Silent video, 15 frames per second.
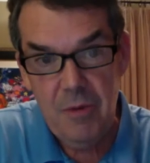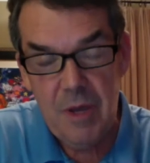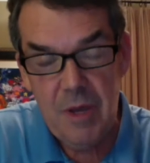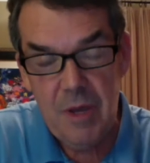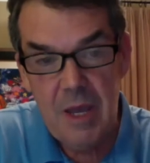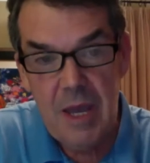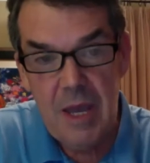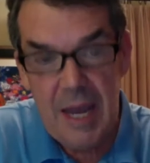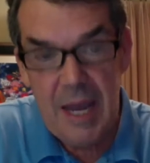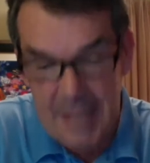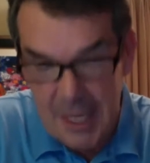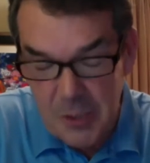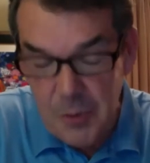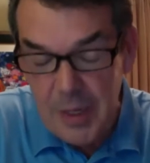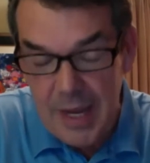Mm-hmm. And
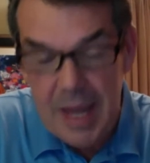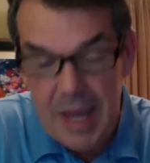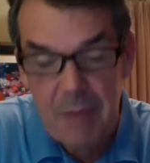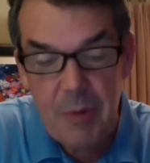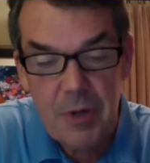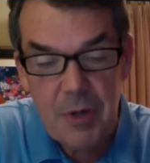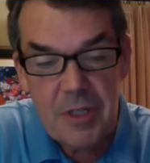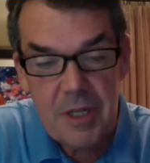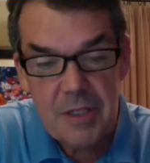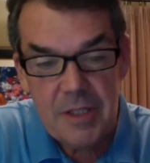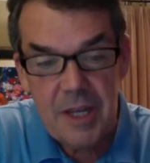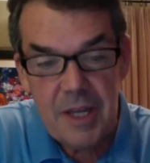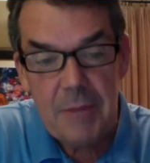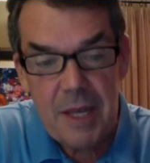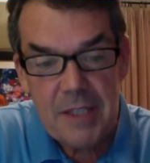that's what Amber is
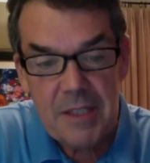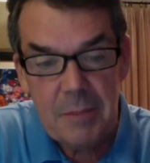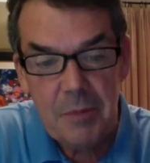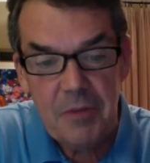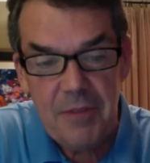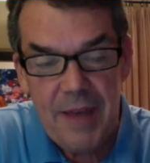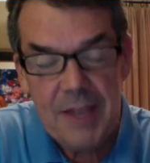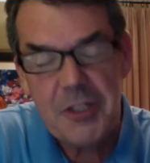exemplified.